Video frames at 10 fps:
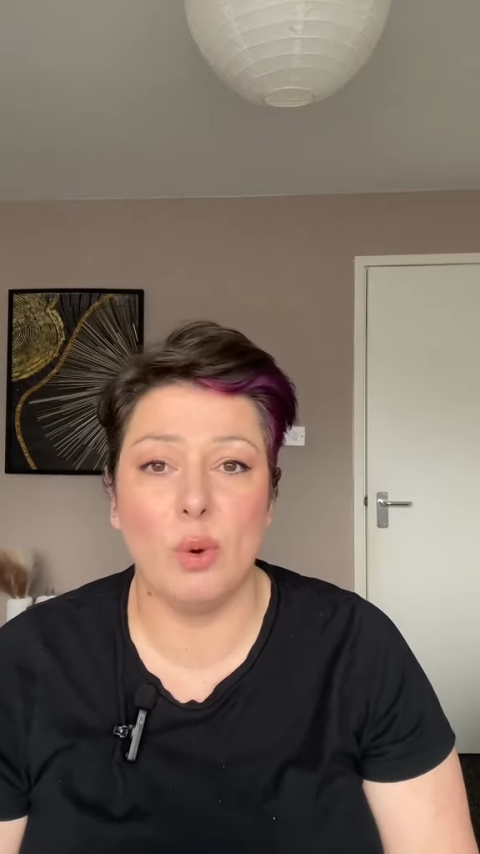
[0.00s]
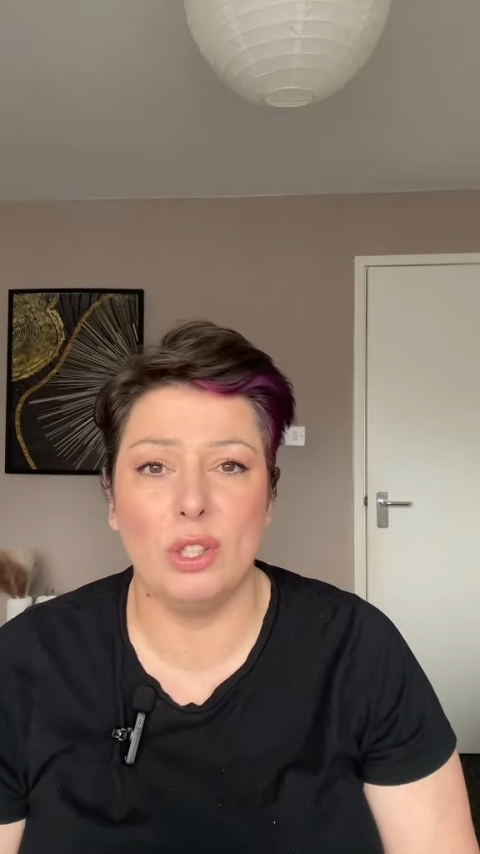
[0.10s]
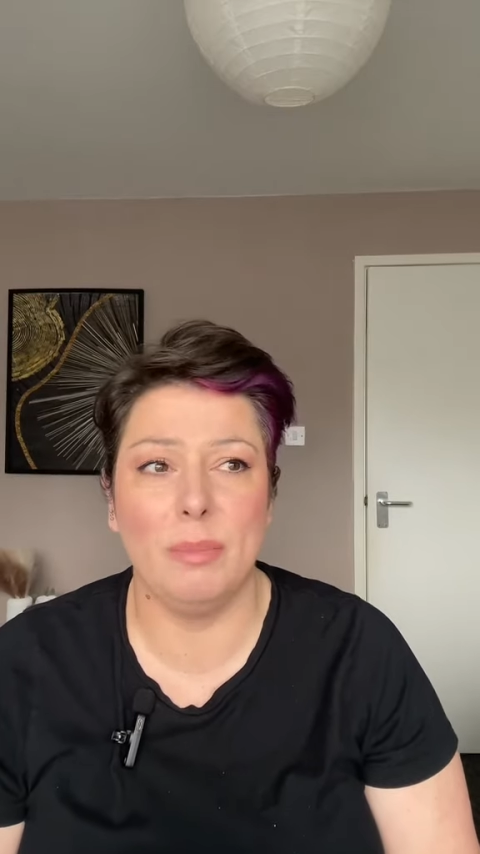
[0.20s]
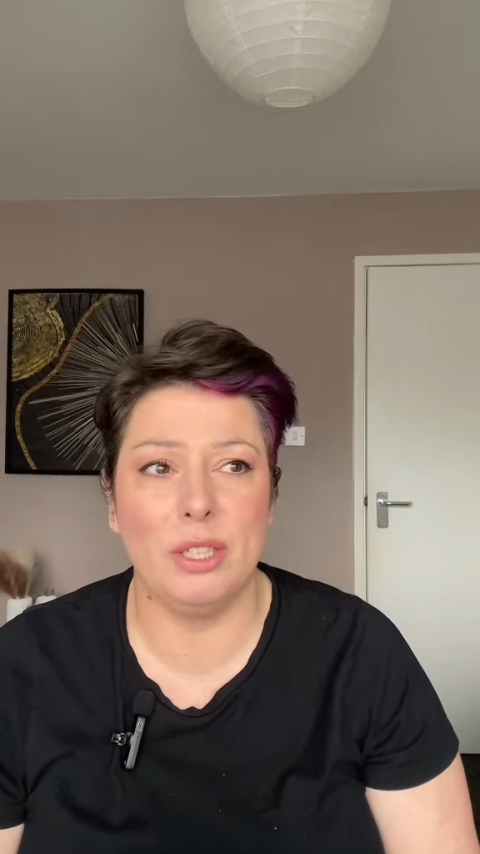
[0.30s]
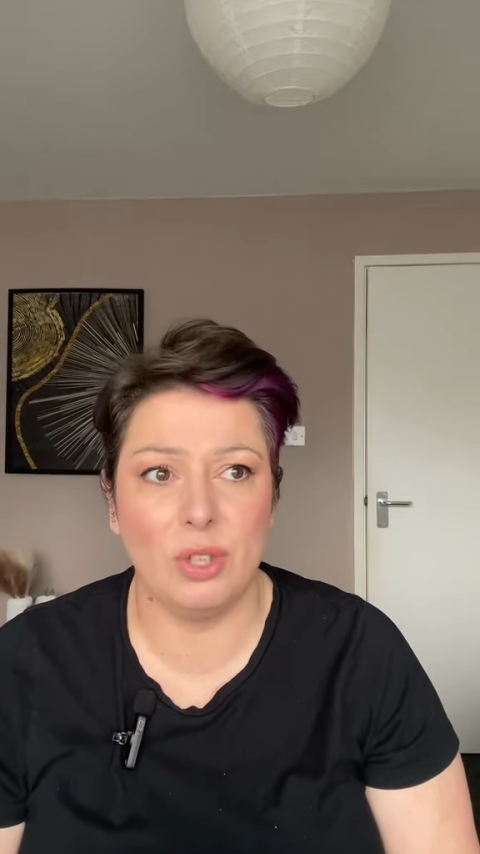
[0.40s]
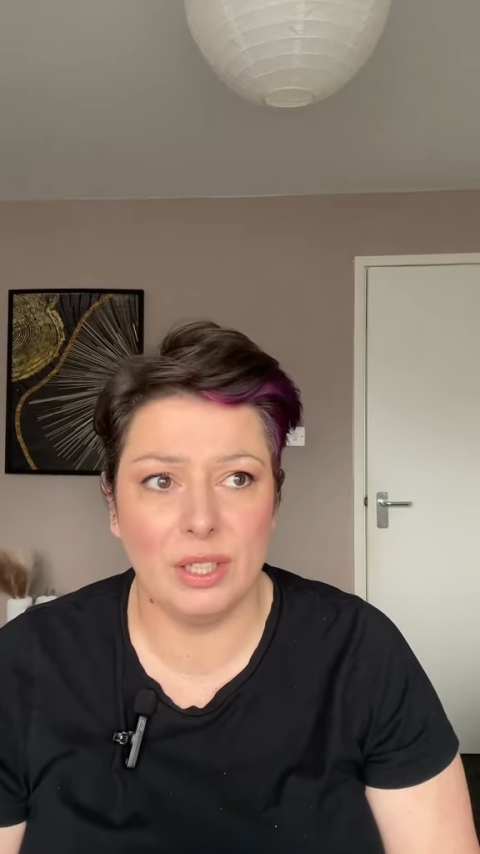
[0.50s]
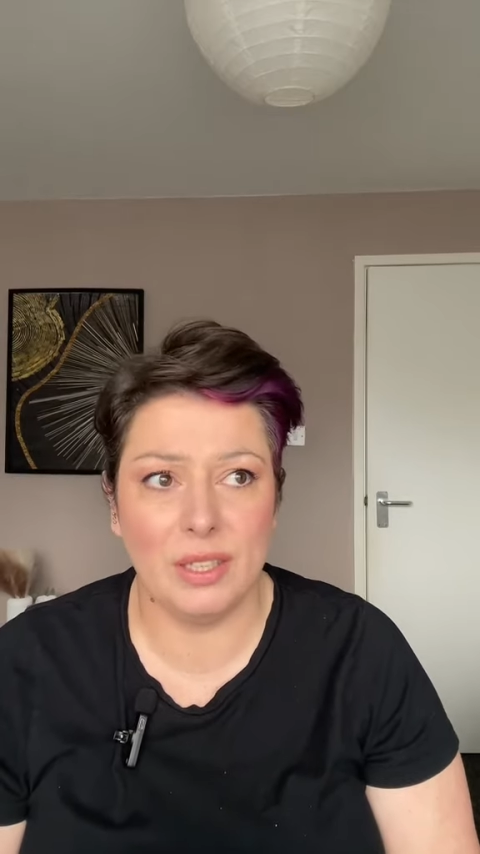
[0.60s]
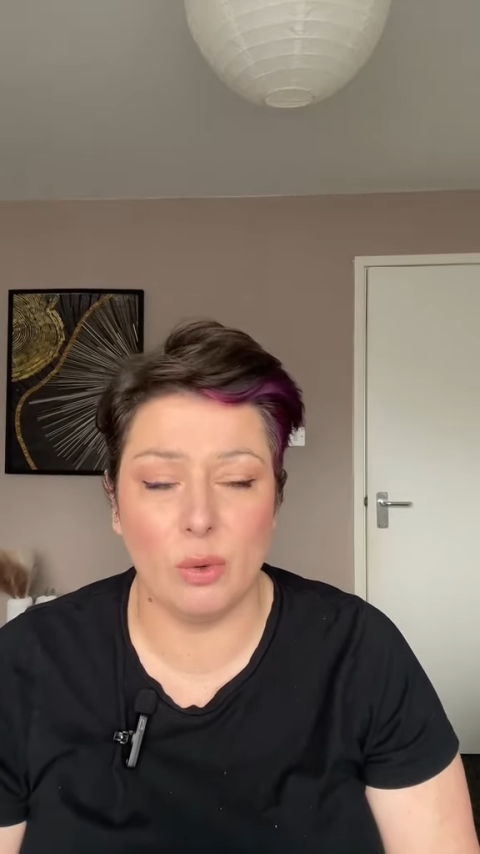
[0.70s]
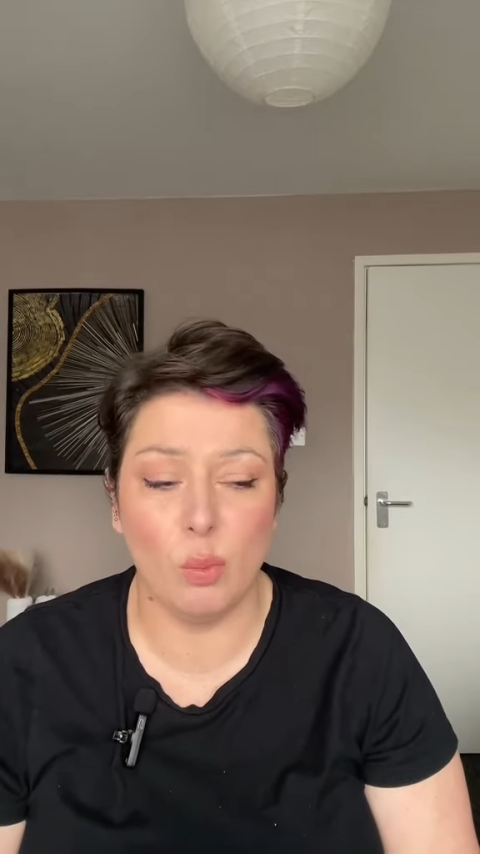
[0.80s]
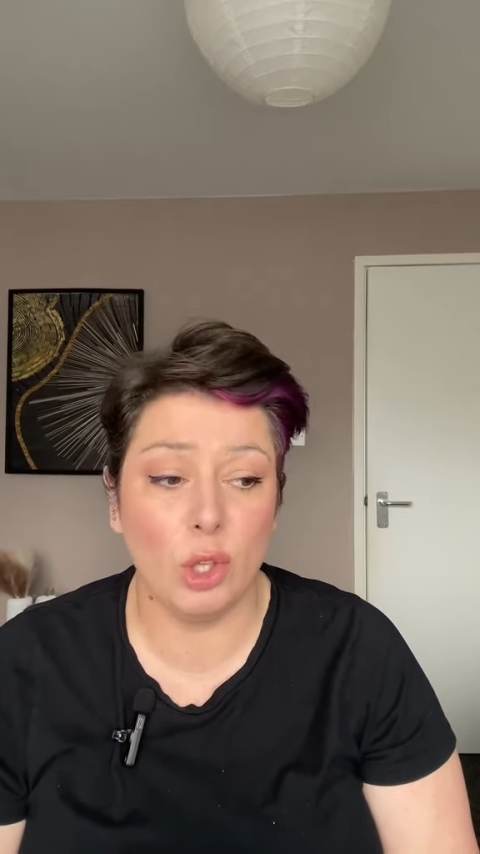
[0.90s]
want to be
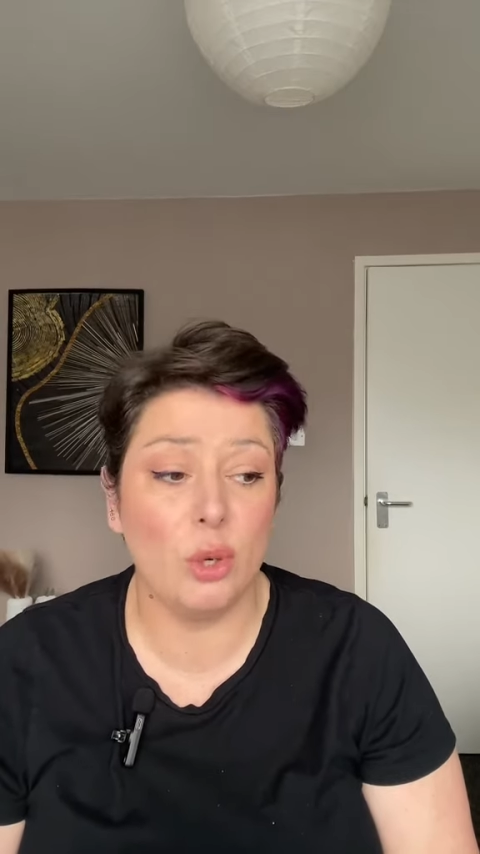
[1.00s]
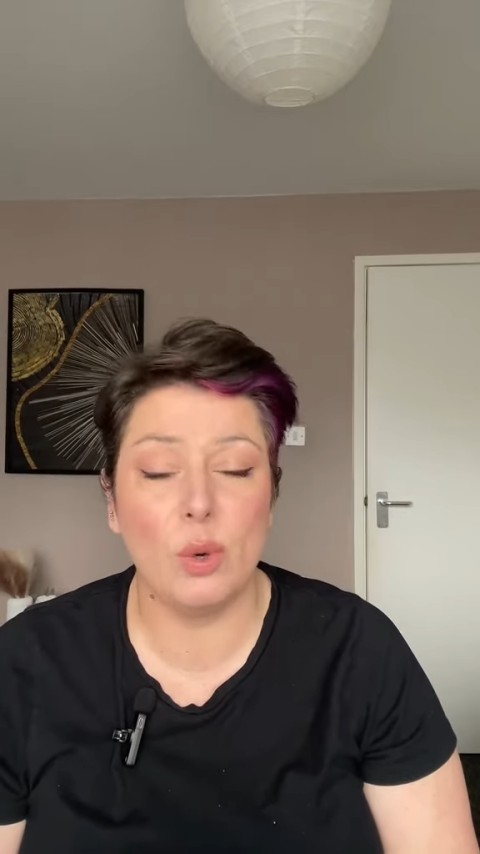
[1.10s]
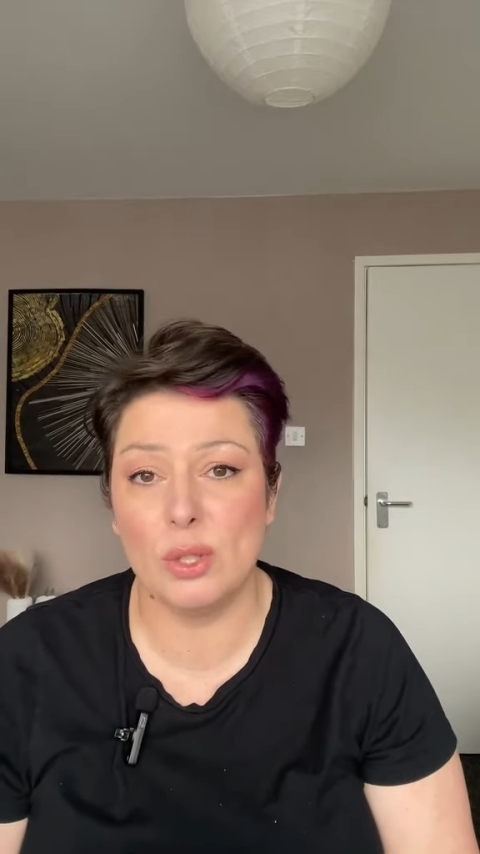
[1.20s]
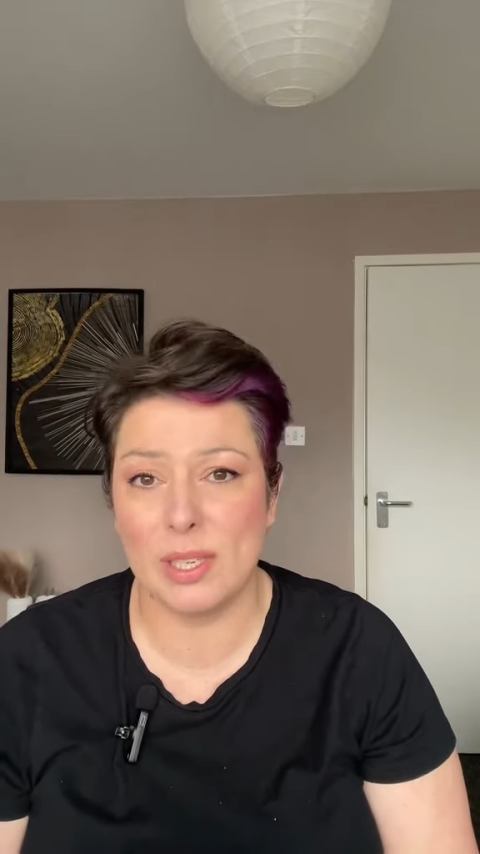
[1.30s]
treated and what you want to